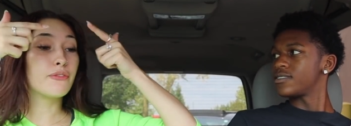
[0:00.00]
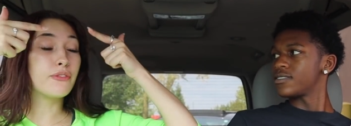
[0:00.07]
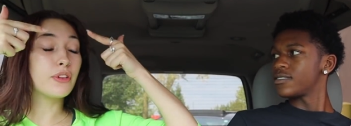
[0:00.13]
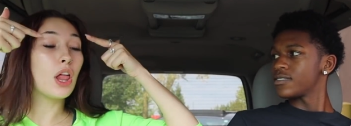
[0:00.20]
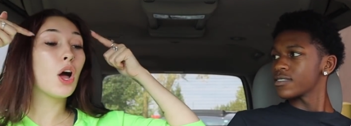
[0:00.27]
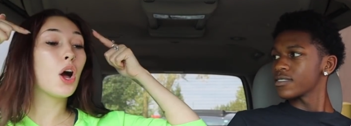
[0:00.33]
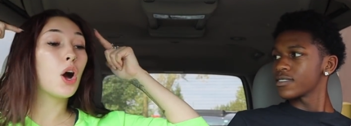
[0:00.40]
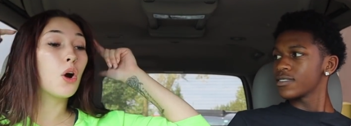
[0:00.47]

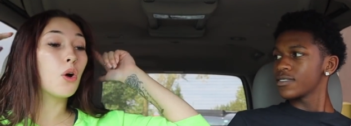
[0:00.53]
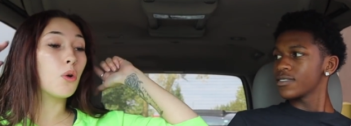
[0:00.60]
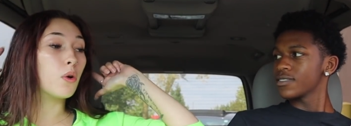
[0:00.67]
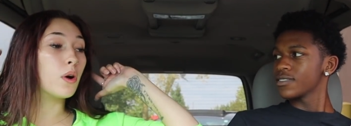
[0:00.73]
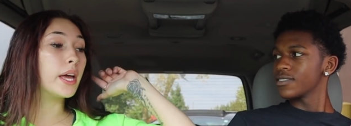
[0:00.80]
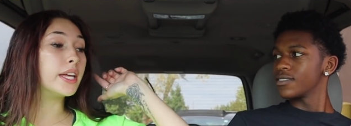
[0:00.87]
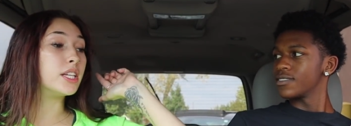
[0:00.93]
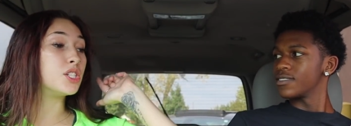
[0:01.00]

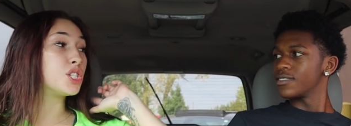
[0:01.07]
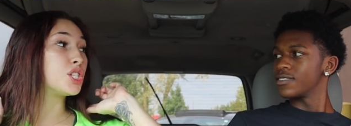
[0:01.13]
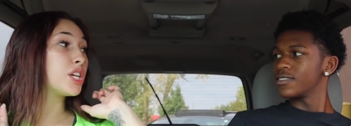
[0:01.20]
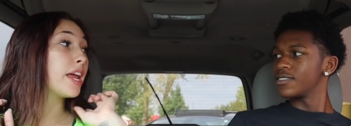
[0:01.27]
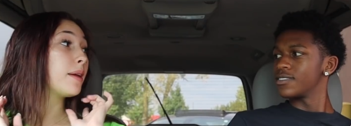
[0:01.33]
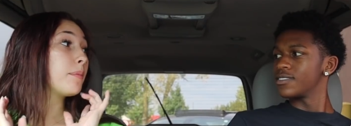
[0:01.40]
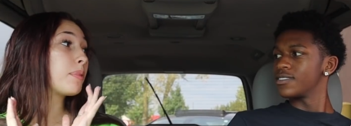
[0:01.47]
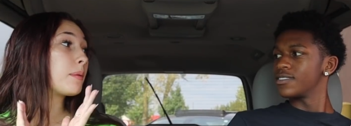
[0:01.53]
Speaker 1: flow and
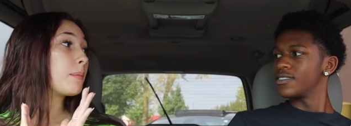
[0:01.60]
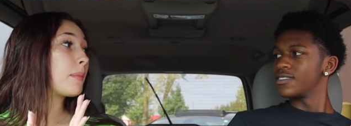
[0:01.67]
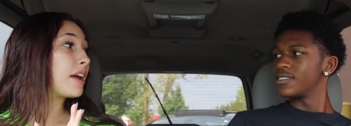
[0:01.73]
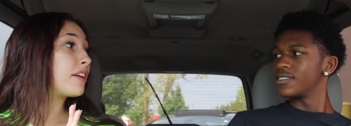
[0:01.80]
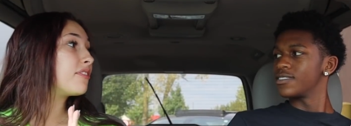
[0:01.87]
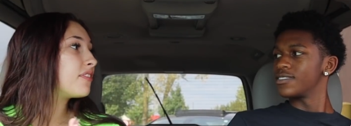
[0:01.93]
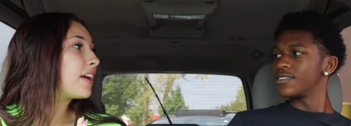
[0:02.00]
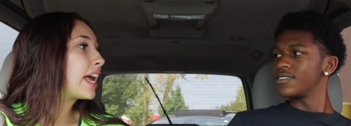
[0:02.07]
shape
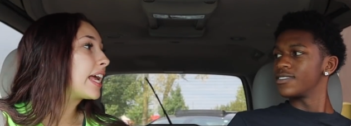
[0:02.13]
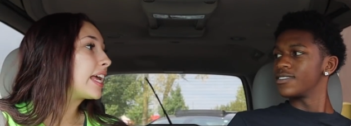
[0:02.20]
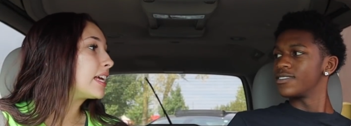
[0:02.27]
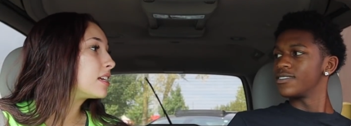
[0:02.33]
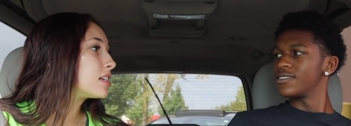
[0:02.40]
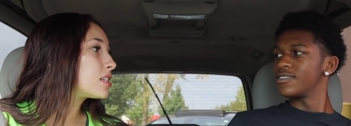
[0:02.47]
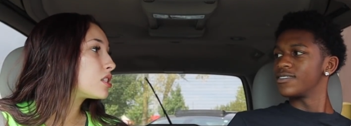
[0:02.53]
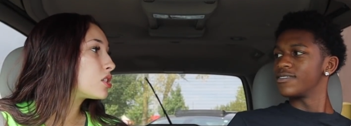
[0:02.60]
my
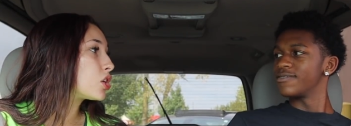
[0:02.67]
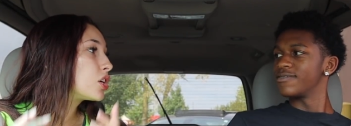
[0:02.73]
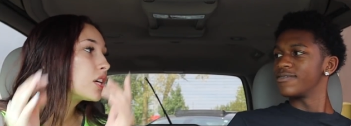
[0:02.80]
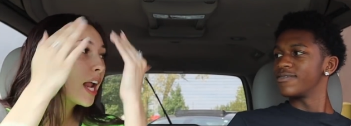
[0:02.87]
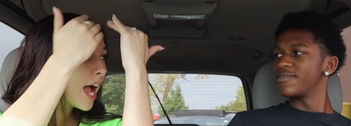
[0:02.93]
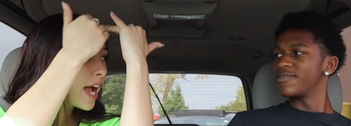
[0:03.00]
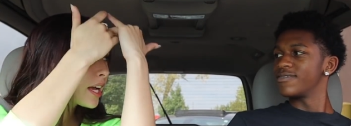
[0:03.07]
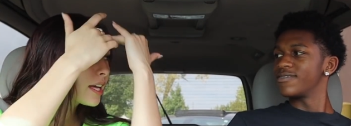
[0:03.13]
face.
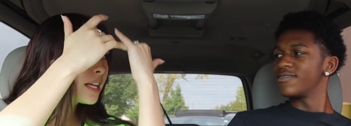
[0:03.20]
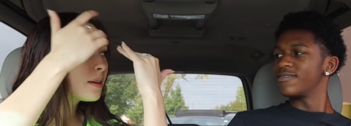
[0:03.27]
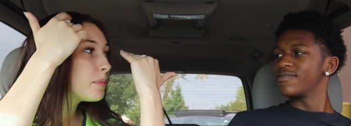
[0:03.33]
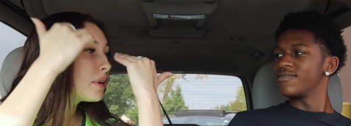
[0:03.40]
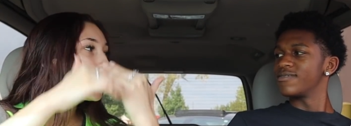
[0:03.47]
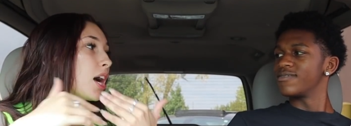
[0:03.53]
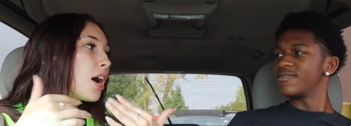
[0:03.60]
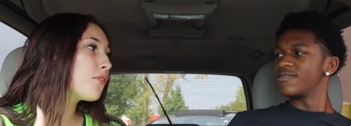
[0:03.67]
They're not
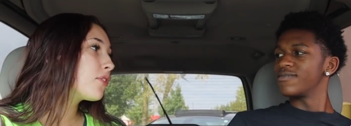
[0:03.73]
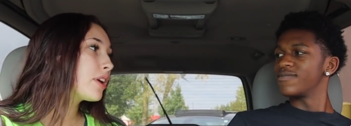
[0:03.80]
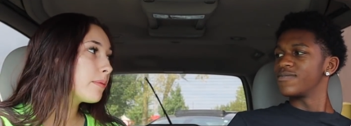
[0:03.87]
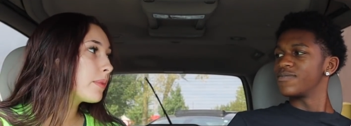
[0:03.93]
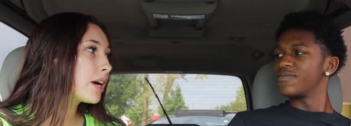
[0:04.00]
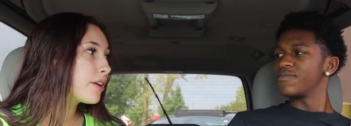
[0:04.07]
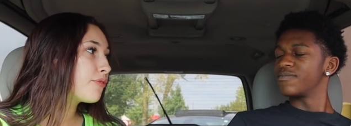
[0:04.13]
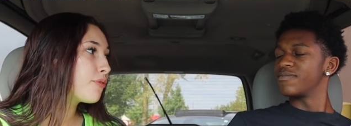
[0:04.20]
gonna be
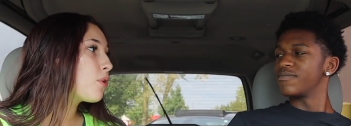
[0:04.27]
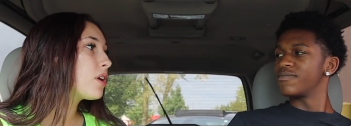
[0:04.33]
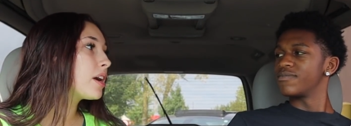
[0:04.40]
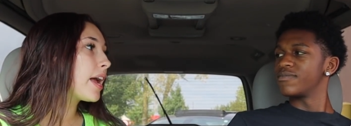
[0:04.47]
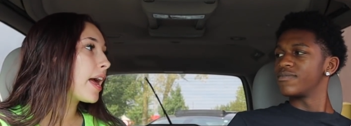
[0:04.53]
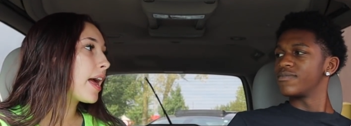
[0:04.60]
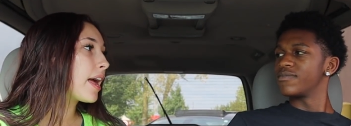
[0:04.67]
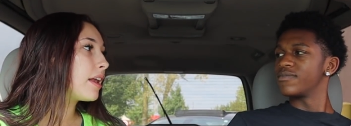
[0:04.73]
covering my
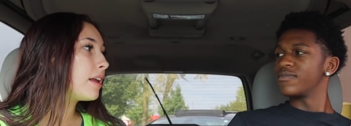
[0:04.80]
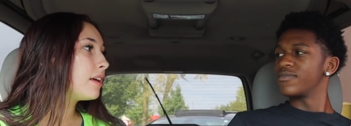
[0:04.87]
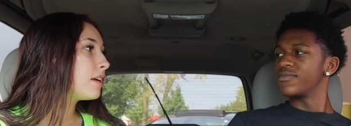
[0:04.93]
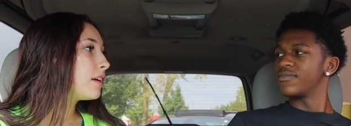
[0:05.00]
forehead.